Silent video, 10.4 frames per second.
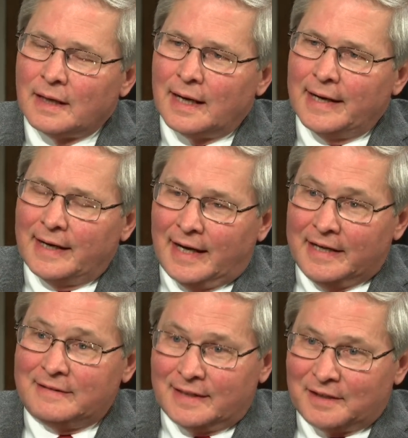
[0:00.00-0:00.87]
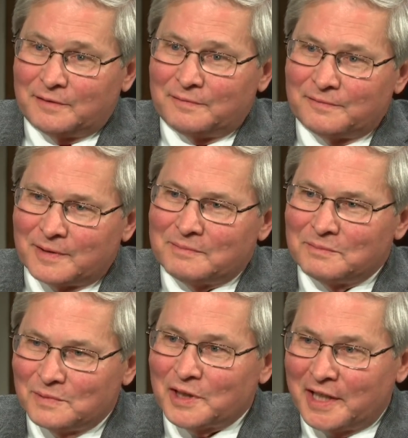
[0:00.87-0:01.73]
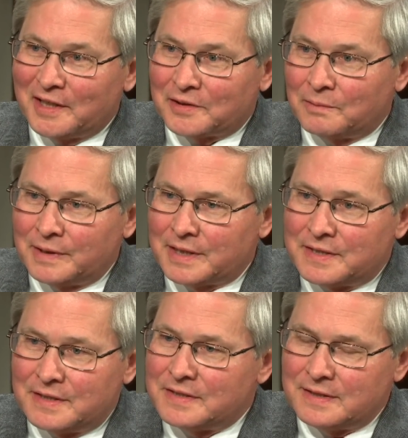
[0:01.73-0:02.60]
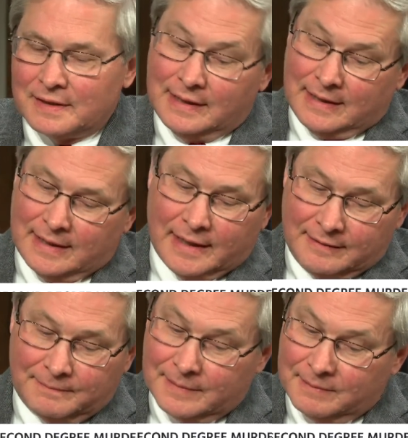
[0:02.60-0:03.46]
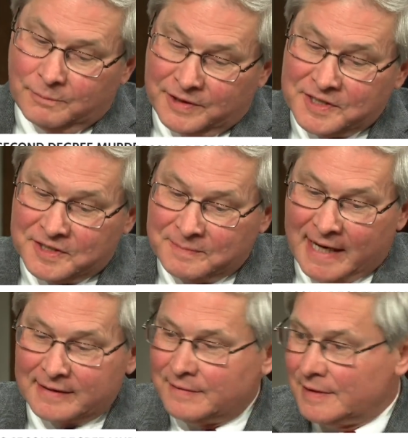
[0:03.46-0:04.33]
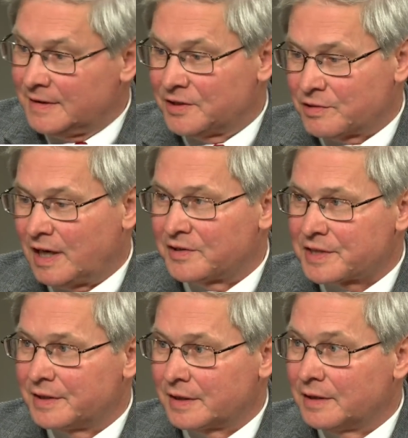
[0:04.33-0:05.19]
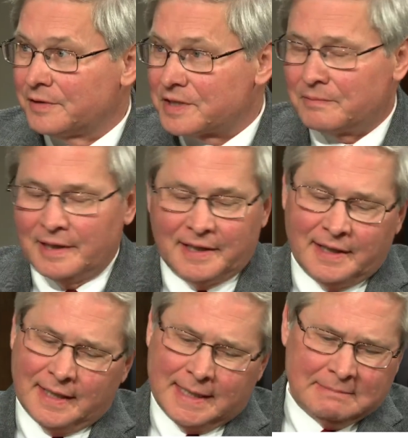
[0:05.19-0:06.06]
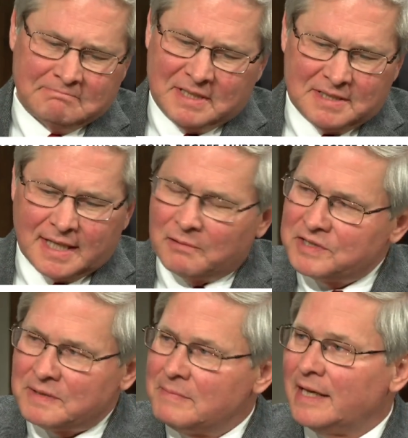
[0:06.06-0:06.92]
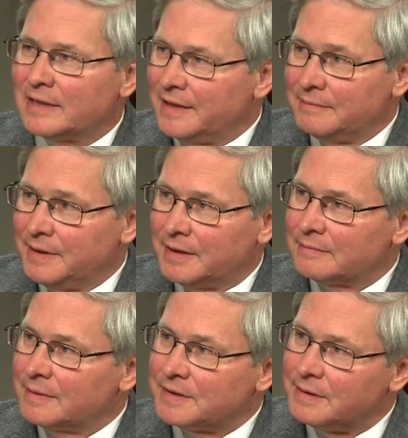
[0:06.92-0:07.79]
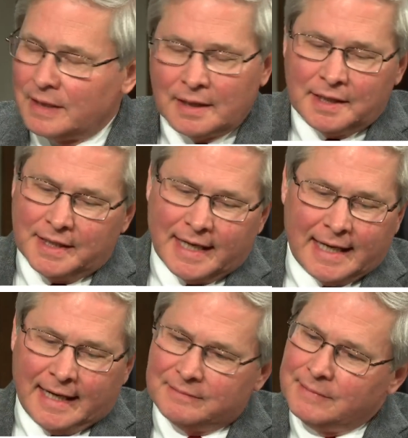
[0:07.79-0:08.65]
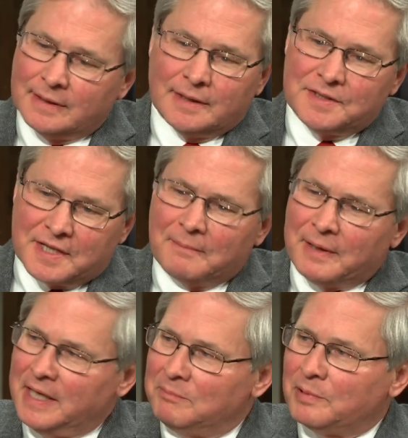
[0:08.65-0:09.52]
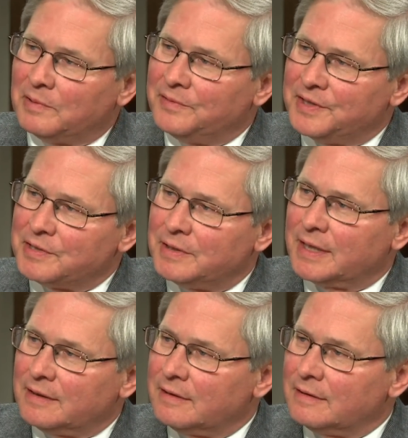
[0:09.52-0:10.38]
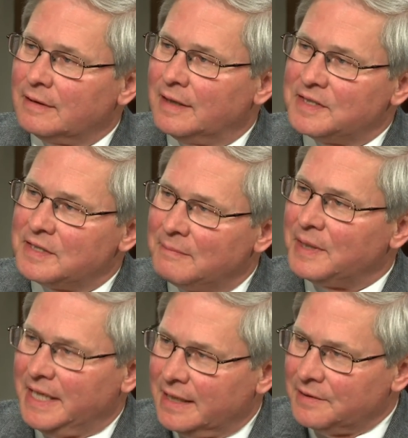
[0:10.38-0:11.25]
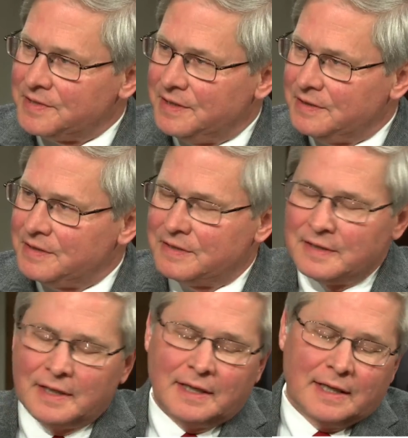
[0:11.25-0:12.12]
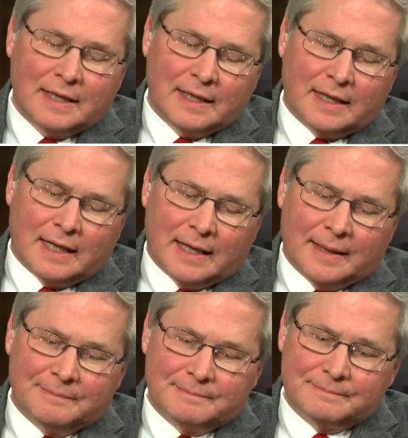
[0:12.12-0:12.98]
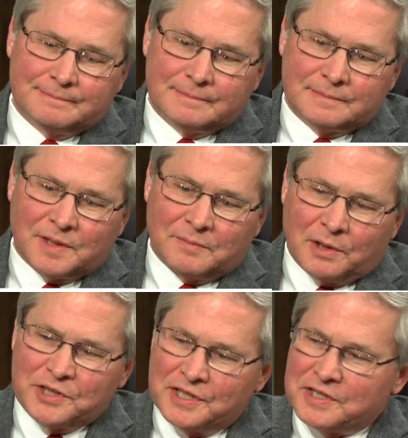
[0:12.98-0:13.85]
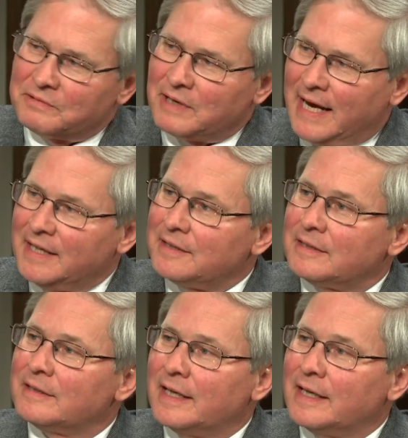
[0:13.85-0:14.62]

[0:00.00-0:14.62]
I, I think from looking at the witnesses, and, and I would suspect that the trial's going to go this way, is that it was a melee. You know, yeah. You had somebody pulled the trigger on somebody else's um, emotions or anger,